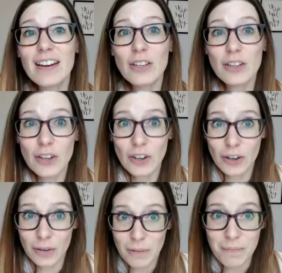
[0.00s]

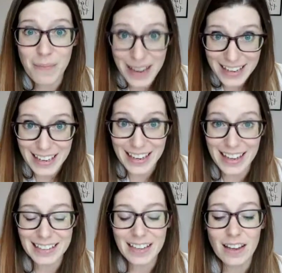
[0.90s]
you're making it.